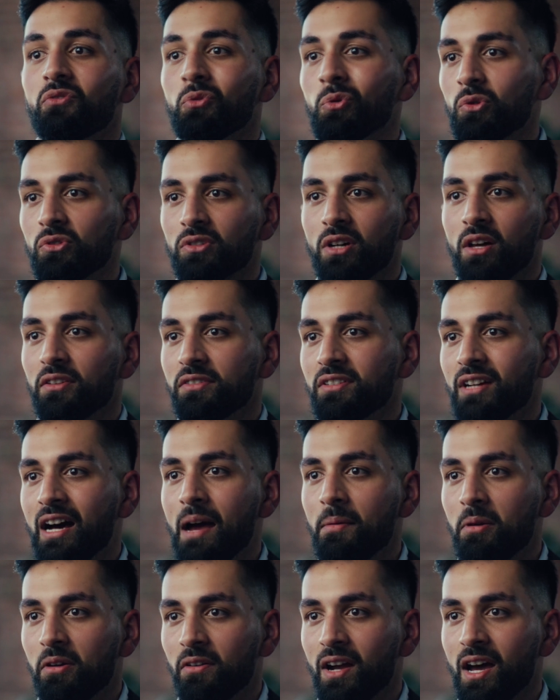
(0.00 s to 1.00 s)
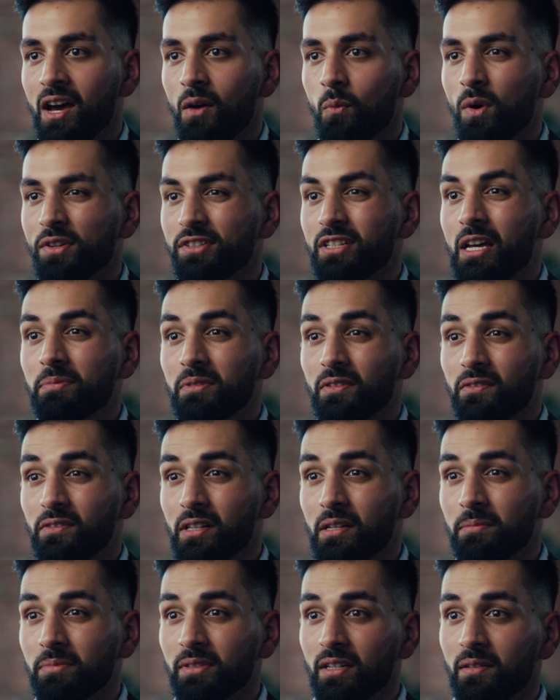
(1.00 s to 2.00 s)
rules all the time around what types of
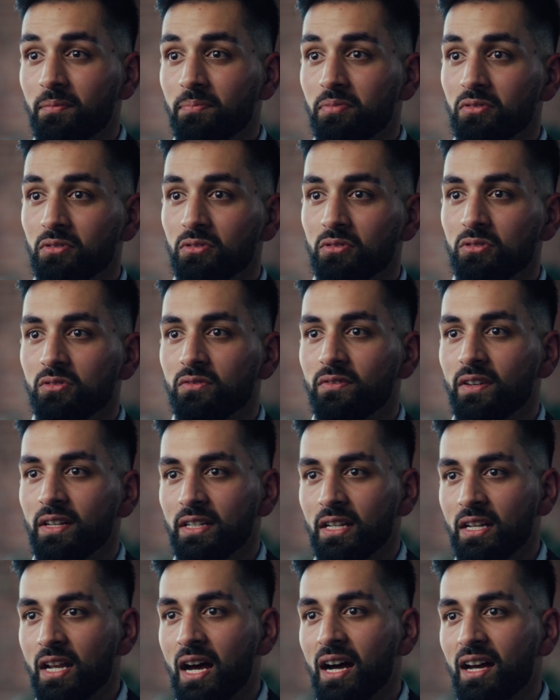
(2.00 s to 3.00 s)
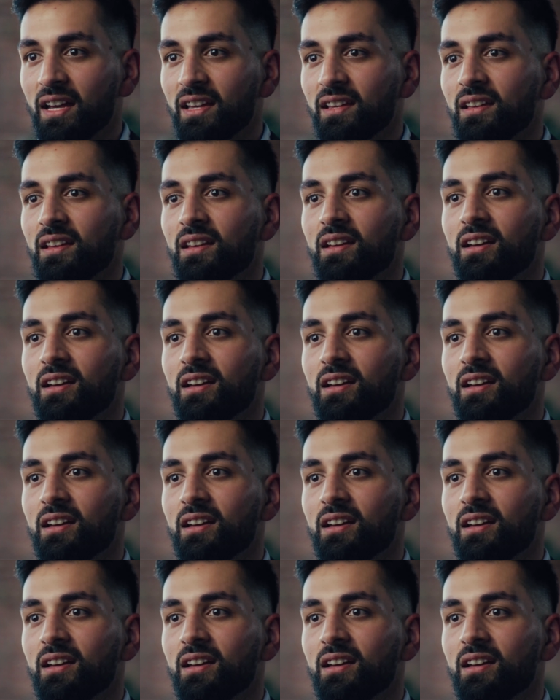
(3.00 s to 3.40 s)
claims they approve and deny,